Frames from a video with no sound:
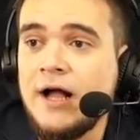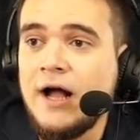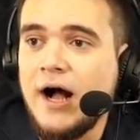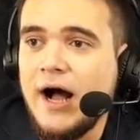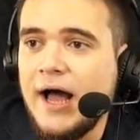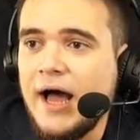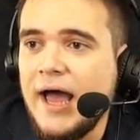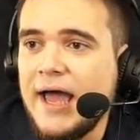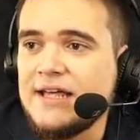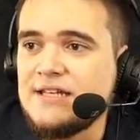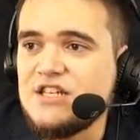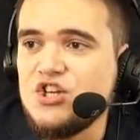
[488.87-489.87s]
Uh, and
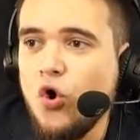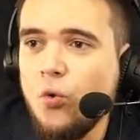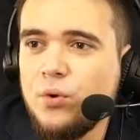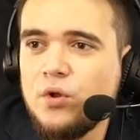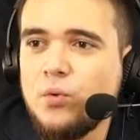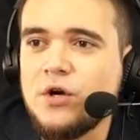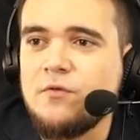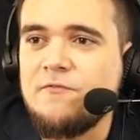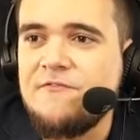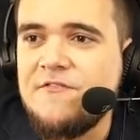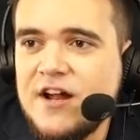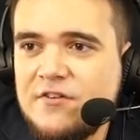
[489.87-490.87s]
Noble were
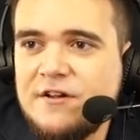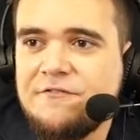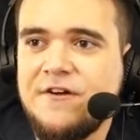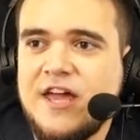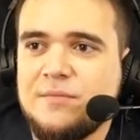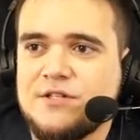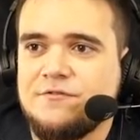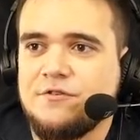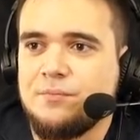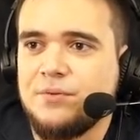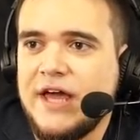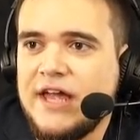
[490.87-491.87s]
very famous for
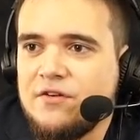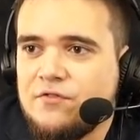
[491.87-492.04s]
playing